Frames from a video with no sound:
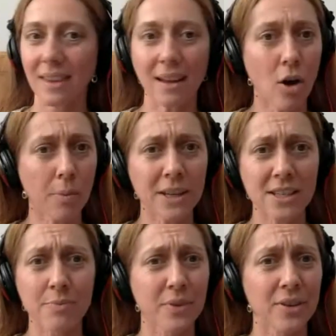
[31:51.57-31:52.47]
copy
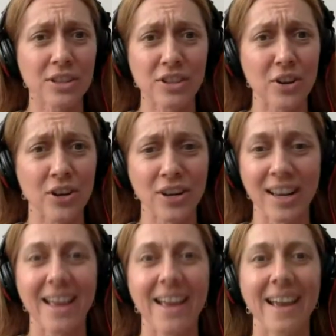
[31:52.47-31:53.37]
some birdsong,
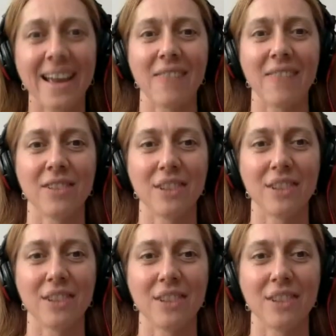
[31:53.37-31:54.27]
have a look
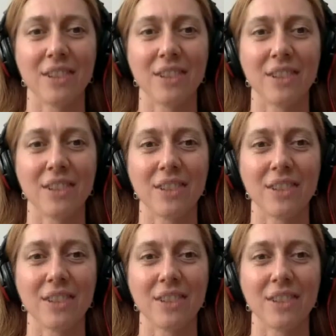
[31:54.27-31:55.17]
through the different
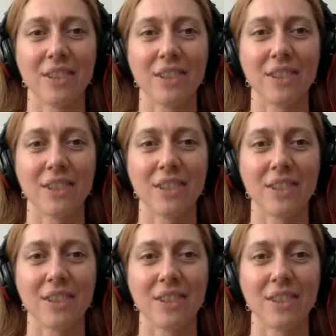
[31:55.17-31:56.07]
things, and
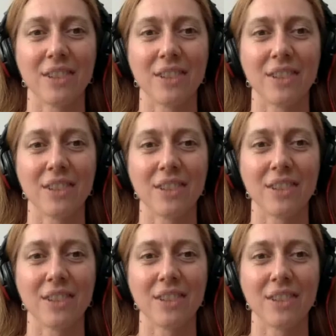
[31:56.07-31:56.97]
any questions,
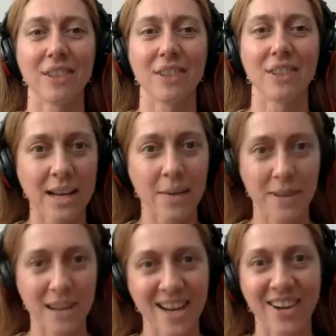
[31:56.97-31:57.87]
I'm always happy
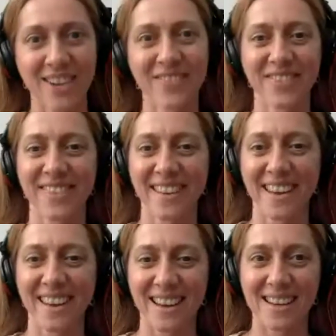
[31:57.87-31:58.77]
to hear.
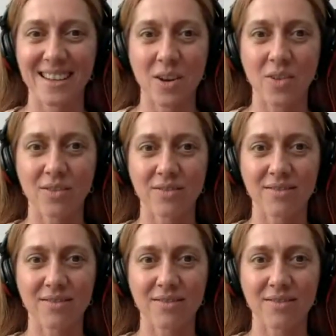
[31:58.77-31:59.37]
So